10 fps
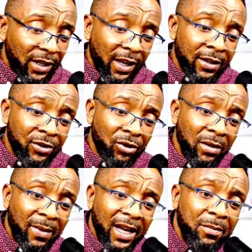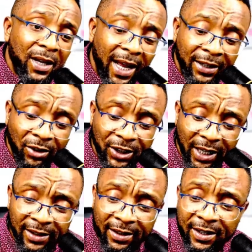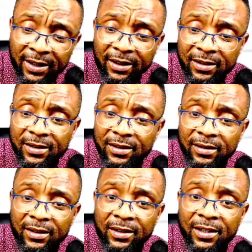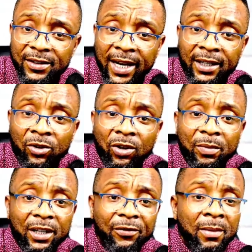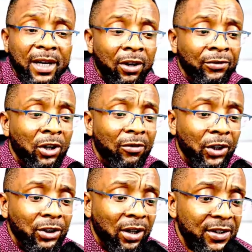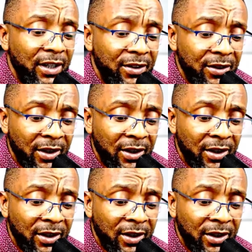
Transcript: So it might be Ladoja. They said it is likely going to be the former governor for your state.